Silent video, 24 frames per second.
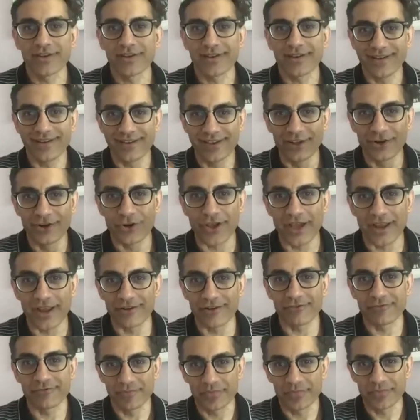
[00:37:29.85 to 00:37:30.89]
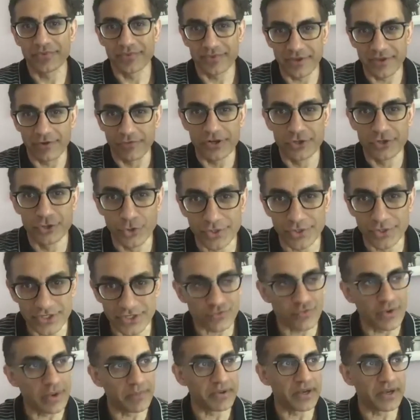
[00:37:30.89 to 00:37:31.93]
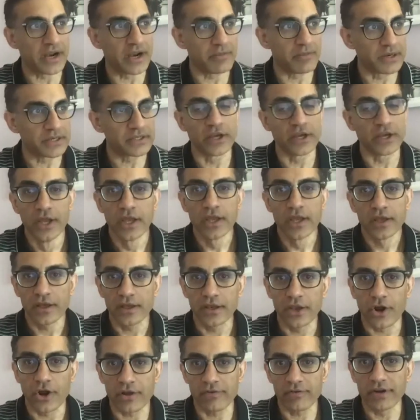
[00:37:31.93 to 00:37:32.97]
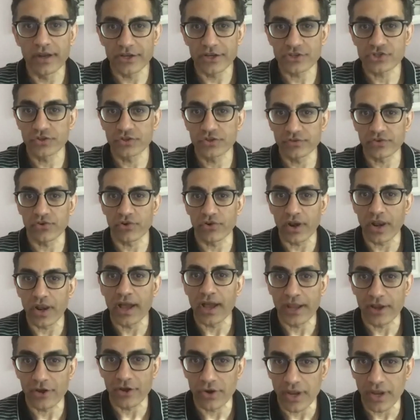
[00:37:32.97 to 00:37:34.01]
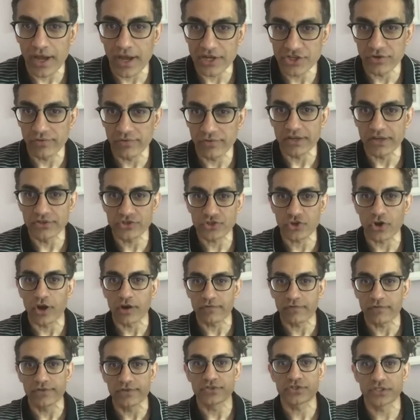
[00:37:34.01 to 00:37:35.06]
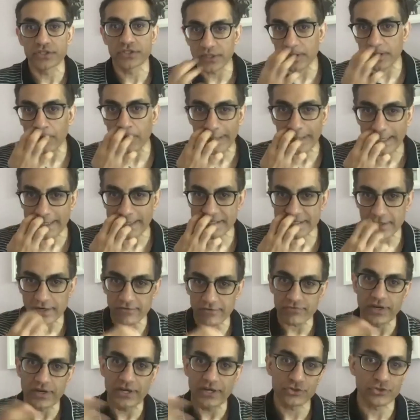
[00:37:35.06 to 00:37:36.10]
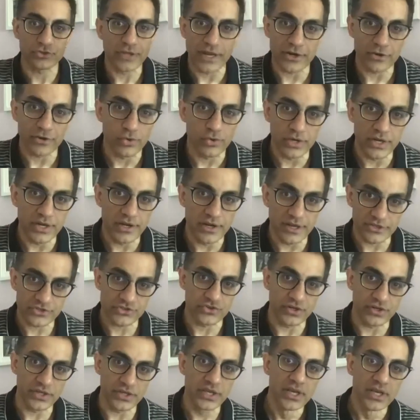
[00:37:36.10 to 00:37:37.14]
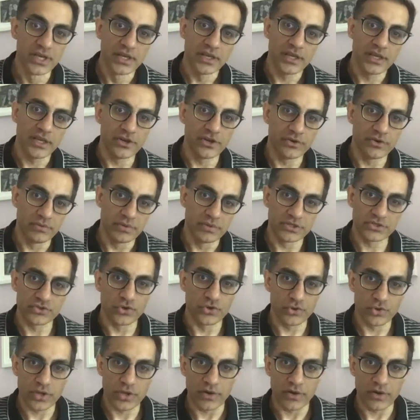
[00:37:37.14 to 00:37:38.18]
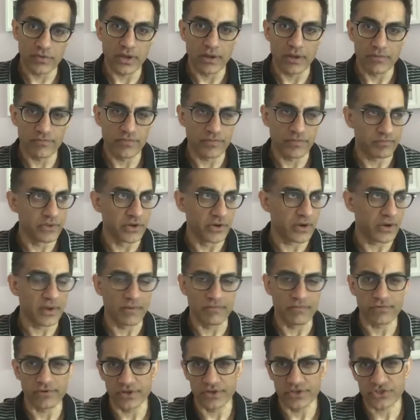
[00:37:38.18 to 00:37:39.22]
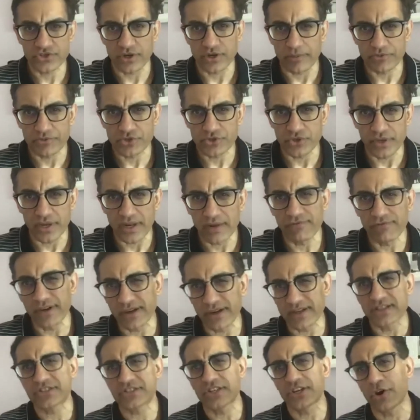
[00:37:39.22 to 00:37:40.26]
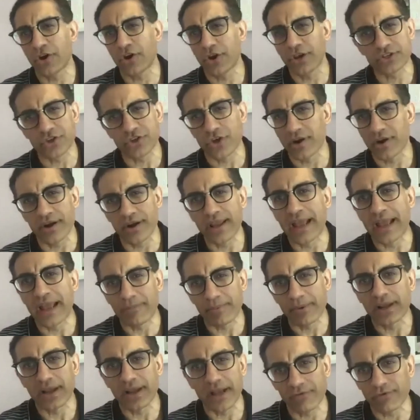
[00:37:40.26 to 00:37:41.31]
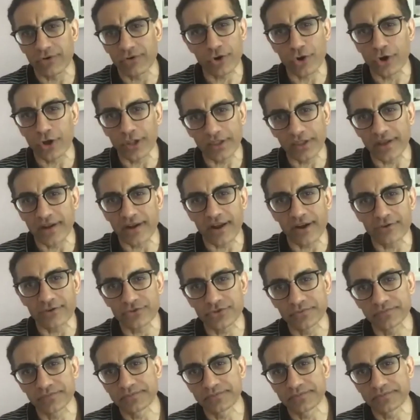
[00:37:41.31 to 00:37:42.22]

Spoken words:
we're doing this webinar, but a lot of industries are relying on large events, conferences and all that stuff, right? So that whole industry, is going to kind of come for disruption. And fitness and all is already happening. I wouldn't call that out.